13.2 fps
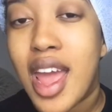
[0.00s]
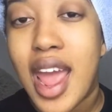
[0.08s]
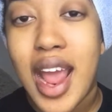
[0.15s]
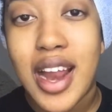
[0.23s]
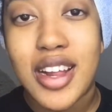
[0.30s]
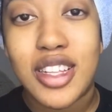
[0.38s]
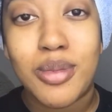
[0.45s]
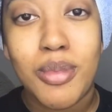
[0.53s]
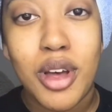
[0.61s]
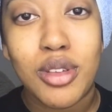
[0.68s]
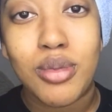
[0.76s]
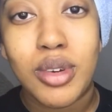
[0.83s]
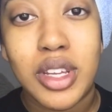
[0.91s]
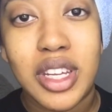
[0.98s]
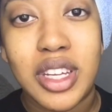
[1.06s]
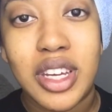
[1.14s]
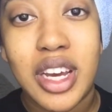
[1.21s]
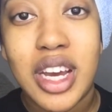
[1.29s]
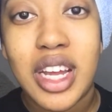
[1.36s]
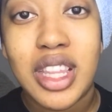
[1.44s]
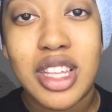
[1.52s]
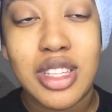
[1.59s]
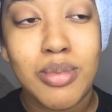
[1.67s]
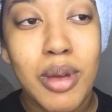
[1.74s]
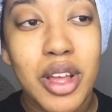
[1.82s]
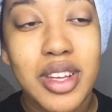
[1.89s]
and it smells really good. The
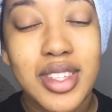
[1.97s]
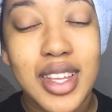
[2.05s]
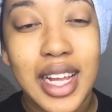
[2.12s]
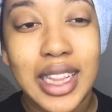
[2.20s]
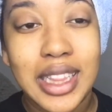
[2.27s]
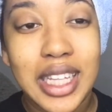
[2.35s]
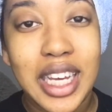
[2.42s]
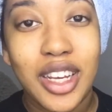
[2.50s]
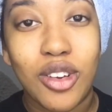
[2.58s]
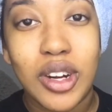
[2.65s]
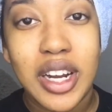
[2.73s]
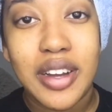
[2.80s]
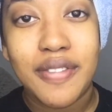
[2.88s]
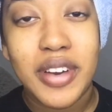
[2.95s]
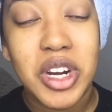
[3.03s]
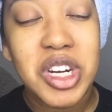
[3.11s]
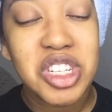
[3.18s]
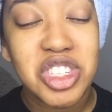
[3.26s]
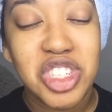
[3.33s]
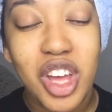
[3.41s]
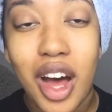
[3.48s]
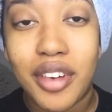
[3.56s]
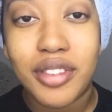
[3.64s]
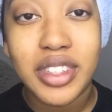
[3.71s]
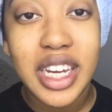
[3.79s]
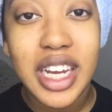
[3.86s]
smell is like lingering very
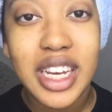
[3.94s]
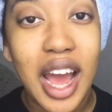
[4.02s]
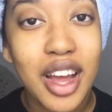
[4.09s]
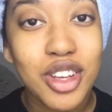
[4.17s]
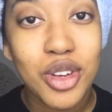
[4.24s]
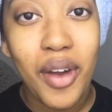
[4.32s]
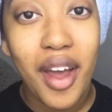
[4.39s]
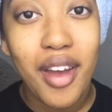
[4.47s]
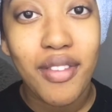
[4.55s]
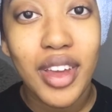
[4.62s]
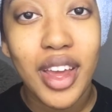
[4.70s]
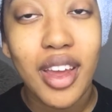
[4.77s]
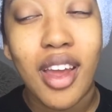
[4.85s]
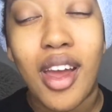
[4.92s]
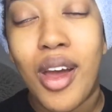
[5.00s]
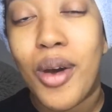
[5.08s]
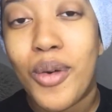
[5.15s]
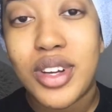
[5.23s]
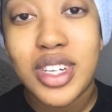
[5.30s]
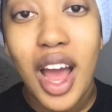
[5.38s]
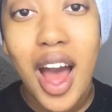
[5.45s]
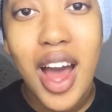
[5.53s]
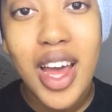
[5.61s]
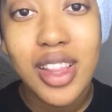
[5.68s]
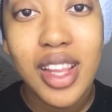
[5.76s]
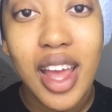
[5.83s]
softly, not too heavy, which
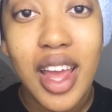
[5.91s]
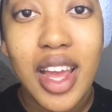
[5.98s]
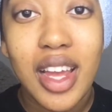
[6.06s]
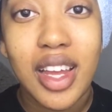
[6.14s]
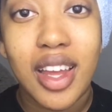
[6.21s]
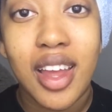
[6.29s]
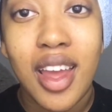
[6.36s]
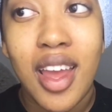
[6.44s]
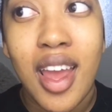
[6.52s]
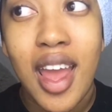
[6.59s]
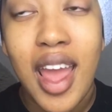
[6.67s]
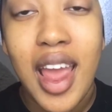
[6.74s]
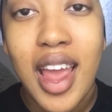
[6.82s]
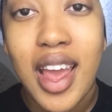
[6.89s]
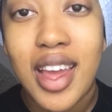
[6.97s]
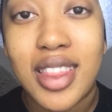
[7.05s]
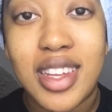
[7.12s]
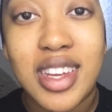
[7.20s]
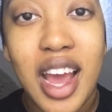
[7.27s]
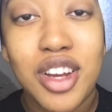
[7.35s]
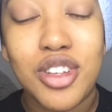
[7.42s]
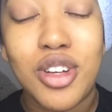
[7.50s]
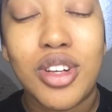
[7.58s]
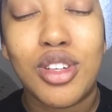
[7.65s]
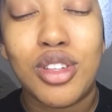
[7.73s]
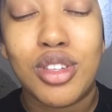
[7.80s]
I like, and the texture
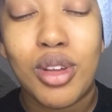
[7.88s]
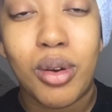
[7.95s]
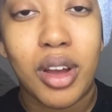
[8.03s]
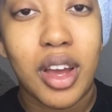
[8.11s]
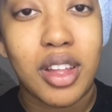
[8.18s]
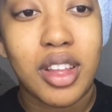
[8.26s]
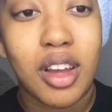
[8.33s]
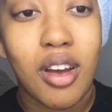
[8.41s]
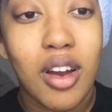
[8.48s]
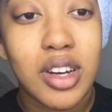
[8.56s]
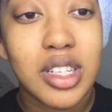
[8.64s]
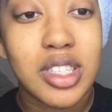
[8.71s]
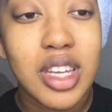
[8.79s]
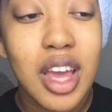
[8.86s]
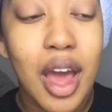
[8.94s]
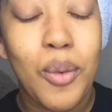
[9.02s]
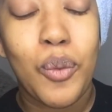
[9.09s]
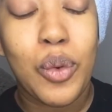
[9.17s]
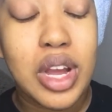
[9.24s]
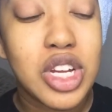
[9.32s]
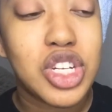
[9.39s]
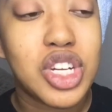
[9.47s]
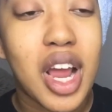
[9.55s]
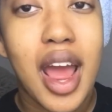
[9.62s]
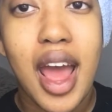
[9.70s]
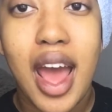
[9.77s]
is so good. Like honestly, I wish
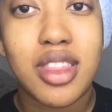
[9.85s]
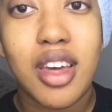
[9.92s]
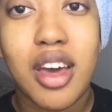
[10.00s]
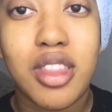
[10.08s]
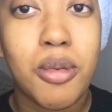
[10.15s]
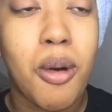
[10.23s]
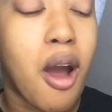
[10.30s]
I had the other